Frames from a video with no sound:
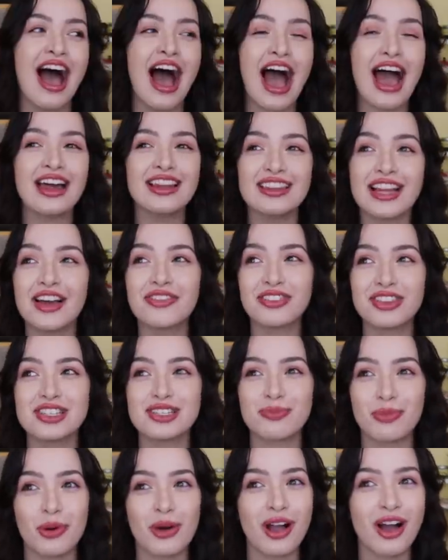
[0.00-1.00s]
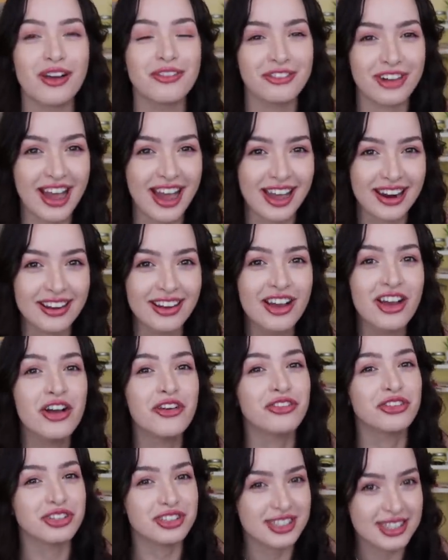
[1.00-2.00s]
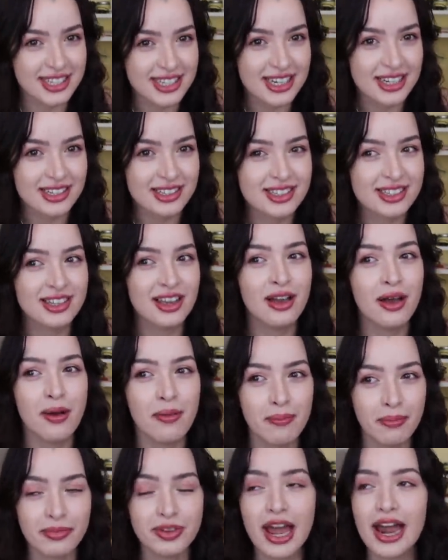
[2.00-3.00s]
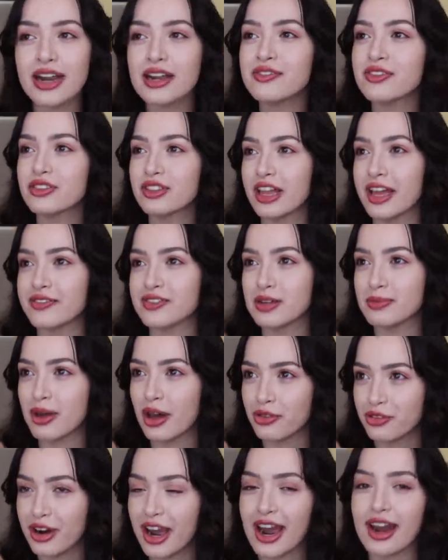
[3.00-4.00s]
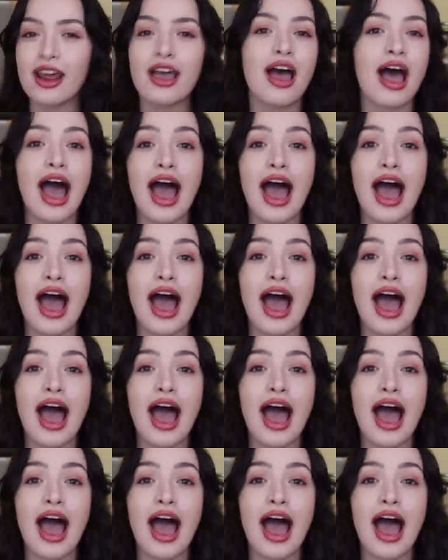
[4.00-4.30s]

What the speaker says: I left this boy on red for six, not even left him on red.